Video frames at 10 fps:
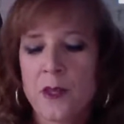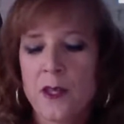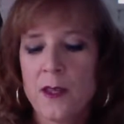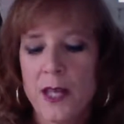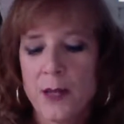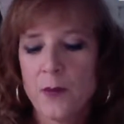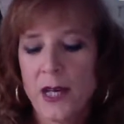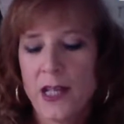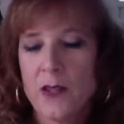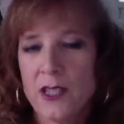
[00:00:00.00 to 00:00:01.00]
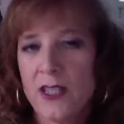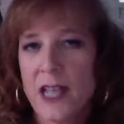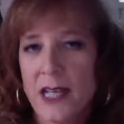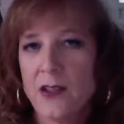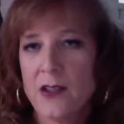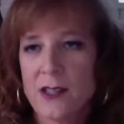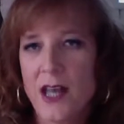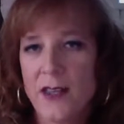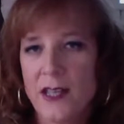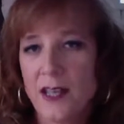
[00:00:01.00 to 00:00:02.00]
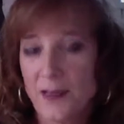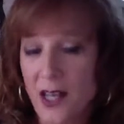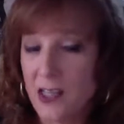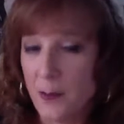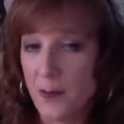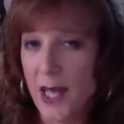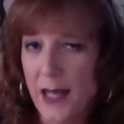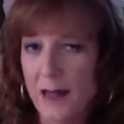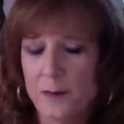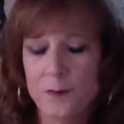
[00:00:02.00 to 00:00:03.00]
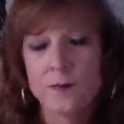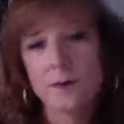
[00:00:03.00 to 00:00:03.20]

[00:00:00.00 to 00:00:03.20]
Then when I go into the technical side of things, I've got something to edit.